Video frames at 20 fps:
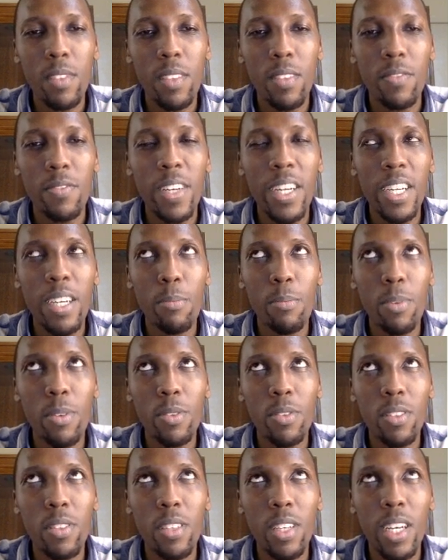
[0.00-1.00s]

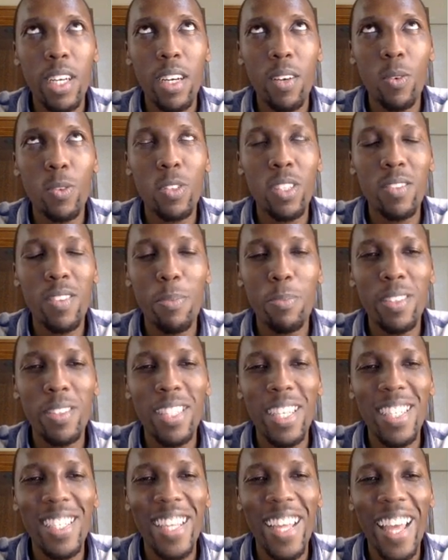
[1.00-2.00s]
variables would
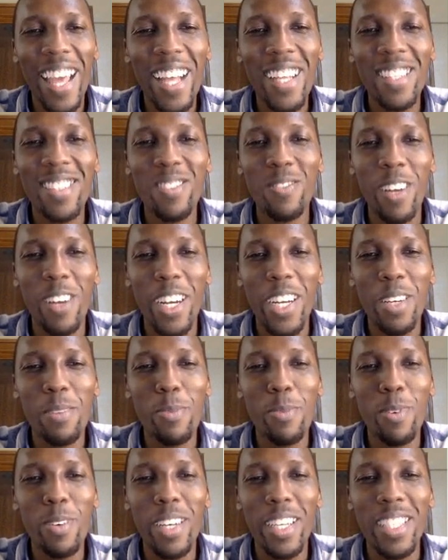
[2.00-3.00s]
represent X
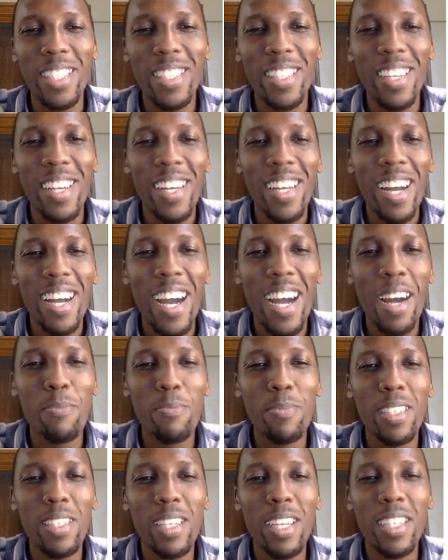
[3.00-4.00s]
variable, and
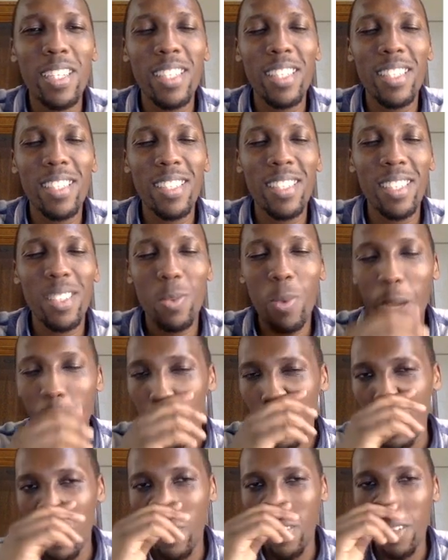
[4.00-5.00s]
data set Y
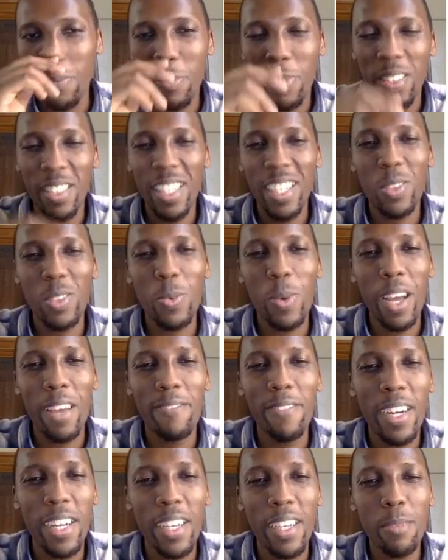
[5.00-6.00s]
would represent Y
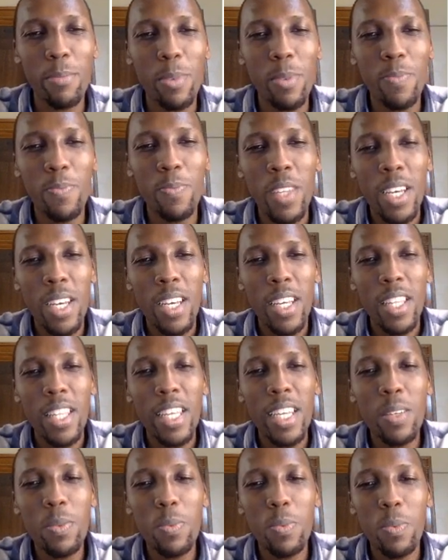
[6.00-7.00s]
variable.
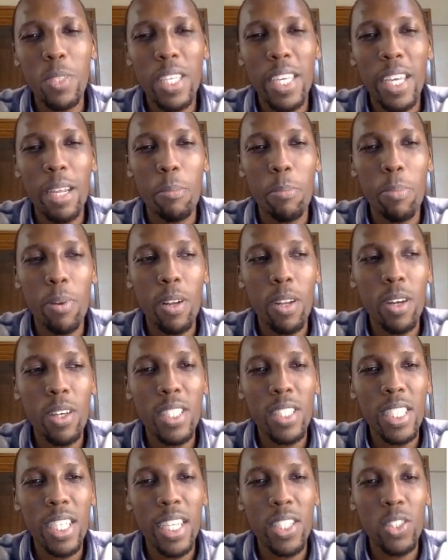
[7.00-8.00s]
Then we can
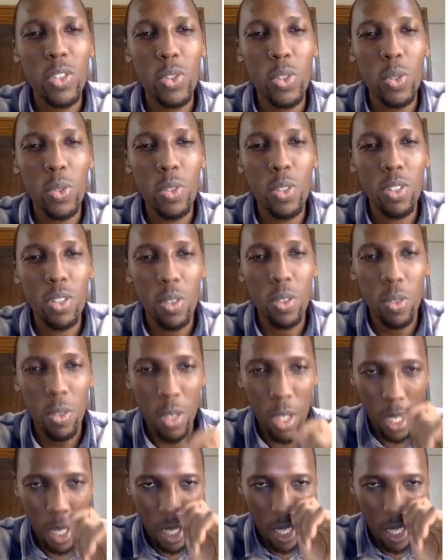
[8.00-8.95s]
plot as shown. So